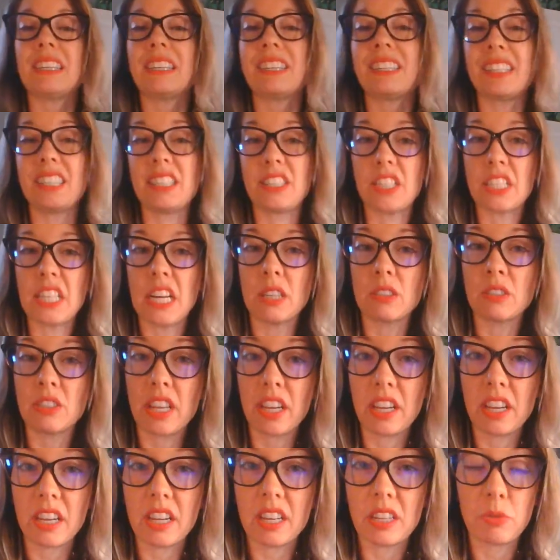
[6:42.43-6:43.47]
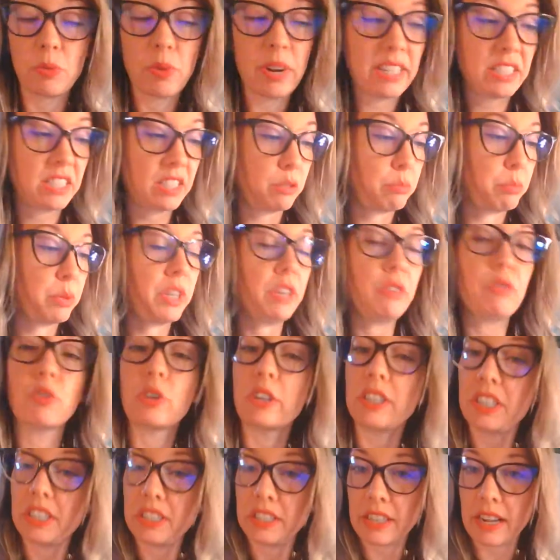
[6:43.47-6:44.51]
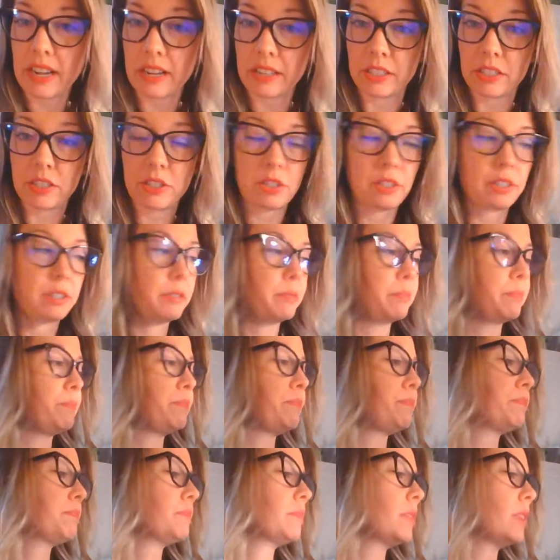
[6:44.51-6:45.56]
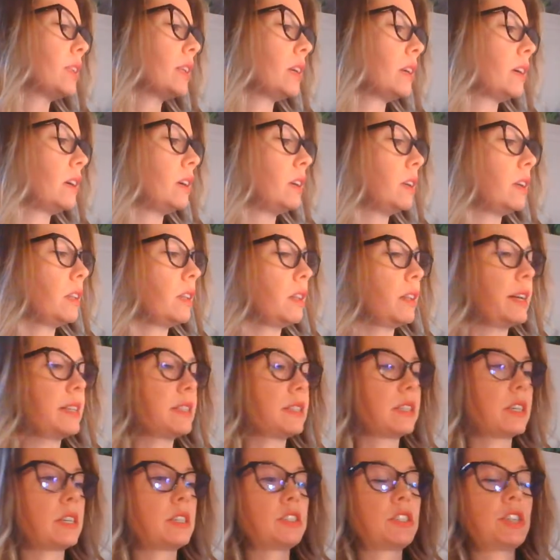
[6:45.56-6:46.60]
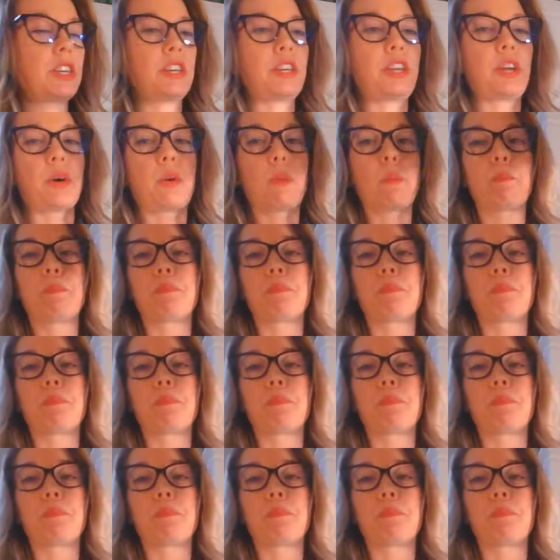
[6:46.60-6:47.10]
This sounds like a recipe for disaster. Let's continue.